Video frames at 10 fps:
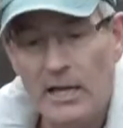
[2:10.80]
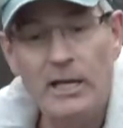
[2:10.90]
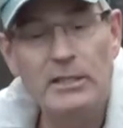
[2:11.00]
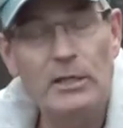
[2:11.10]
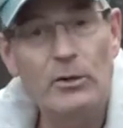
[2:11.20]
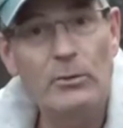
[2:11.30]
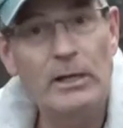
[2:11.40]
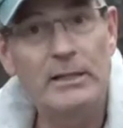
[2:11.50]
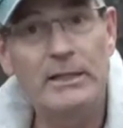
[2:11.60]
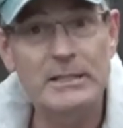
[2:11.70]
And you know what?
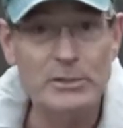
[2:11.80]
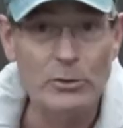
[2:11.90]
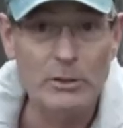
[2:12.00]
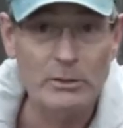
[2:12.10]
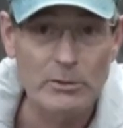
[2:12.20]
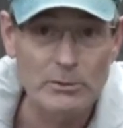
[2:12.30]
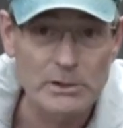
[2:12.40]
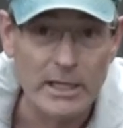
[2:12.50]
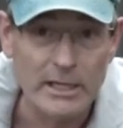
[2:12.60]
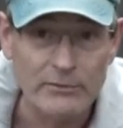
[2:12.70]
That's the only use
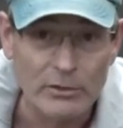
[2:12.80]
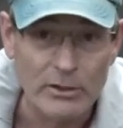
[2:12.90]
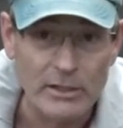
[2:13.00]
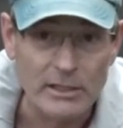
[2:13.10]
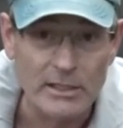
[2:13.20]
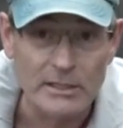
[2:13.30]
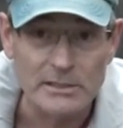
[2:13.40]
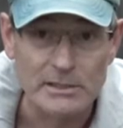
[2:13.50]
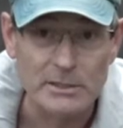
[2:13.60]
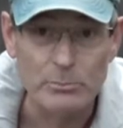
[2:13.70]
I have for credit cards
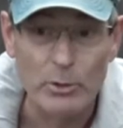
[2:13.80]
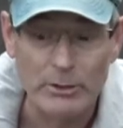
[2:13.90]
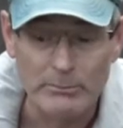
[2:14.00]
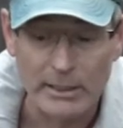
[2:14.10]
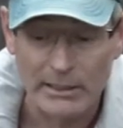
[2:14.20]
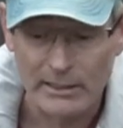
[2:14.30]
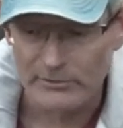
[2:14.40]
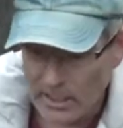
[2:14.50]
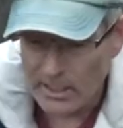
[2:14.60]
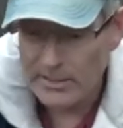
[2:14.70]
at this point in my life.
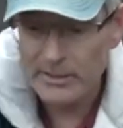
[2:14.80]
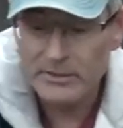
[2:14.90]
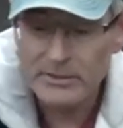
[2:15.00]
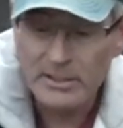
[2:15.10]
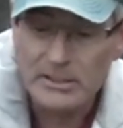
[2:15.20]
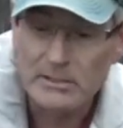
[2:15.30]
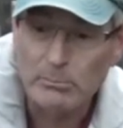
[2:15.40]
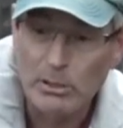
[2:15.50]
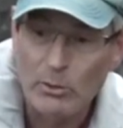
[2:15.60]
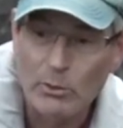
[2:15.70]
Another thing is a
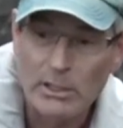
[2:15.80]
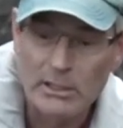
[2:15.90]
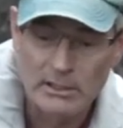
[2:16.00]
blower.